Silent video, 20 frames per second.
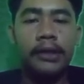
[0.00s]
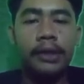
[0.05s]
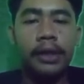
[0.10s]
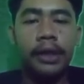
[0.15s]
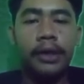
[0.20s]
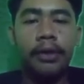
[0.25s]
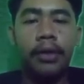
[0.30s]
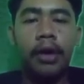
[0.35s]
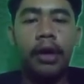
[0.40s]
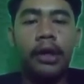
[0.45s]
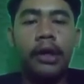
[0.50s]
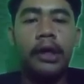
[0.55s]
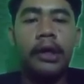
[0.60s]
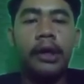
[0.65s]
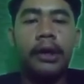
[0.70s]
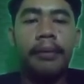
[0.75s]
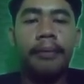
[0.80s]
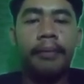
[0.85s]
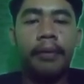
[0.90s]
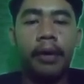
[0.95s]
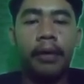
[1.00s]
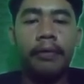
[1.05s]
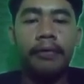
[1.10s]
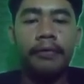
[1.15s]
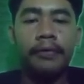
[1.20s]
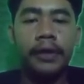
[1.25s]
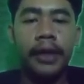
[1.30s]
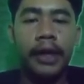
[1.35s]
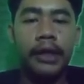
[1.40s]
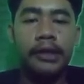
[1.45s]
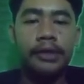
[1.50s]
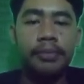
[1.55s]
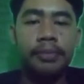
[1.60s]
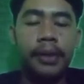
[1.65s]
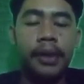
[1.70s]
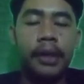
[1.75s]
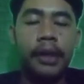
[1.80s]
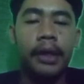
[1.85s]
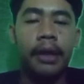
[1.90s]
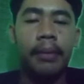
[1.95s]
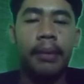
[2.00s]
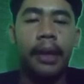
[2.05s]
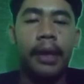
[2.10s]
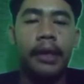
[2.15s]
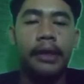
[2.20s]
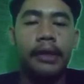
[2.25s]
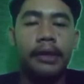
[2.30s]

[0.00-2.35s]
in order to improve their speaking ability.